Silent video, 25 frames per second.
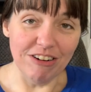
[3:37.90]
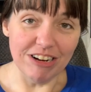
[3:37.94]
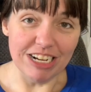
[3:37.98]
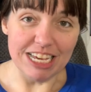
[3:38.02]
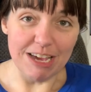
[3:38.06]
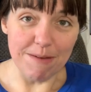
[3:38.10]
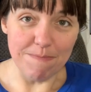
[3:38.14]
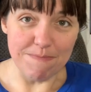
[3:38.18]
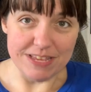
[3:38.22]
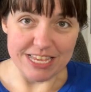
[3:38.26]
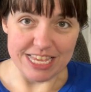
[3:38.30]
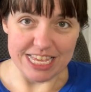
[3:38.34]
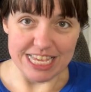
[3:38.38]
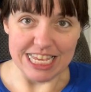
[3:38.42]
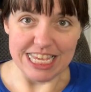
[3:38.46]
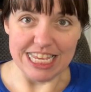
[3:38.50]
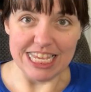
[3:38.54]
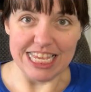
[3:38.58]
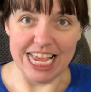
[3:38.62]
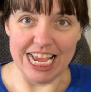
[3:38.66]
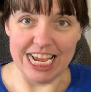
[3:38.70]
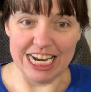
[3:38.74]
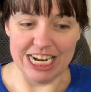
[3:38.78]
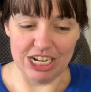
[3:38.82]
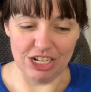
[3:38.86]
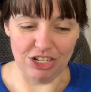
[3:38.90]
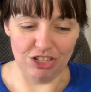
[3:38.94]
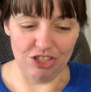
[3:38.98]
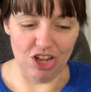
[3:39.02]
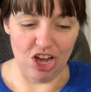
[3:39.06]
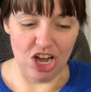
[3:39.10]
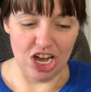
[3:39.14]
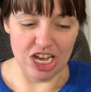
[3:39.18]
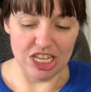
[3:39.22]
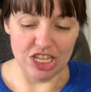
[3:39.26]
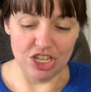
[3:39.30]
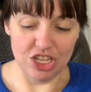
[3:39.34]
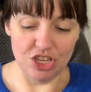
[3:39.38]
Gibson Santa
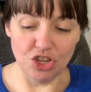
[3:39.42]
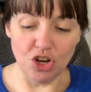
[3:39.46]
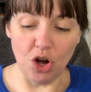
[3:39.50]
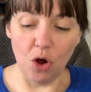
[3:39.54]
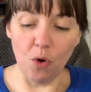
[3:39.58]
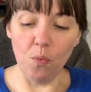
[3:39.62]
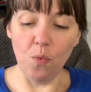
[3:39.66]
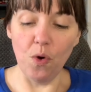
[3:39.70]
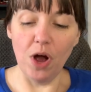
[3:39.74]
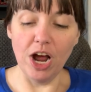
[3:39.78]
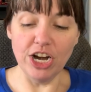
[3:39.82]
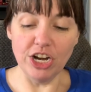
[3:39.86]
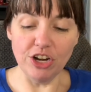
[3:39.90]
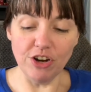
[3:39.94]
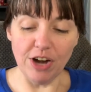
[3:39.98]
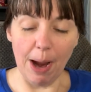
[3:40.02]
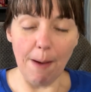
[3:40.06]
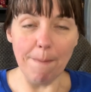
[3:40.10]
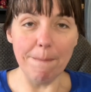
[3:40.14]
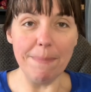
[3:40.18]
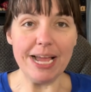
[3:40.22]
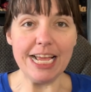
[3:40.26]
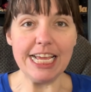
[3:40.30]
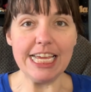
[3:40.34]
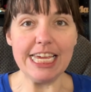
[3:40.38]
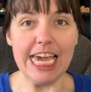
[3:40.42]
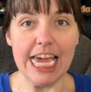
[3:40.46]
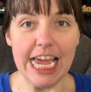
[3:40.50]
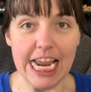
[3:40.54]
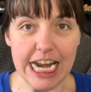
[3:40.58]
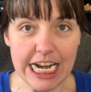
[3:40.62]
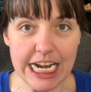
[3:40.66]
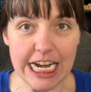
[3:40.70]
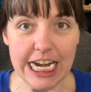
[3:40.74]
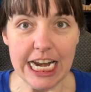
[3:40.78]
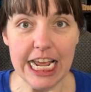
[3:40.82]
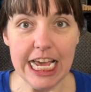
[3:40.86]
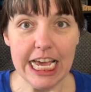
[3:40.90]
Claus. No wonder I've been
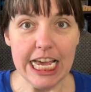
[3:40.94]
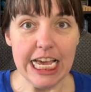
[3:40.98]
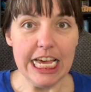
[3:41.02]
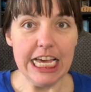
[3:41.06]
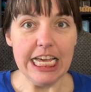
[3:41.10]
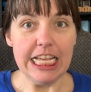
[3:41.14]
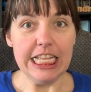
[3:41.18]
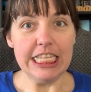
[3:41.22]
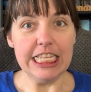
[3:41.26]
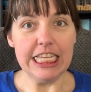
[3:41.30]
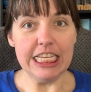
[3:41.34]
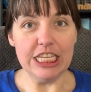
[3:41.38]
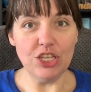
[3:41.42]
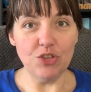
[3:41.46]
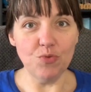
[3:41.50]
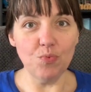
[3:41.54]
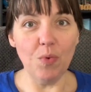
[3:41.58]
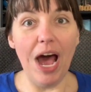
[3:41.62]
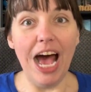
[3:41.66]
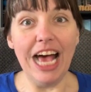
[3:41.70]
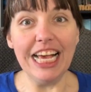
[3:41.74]
getting the swat.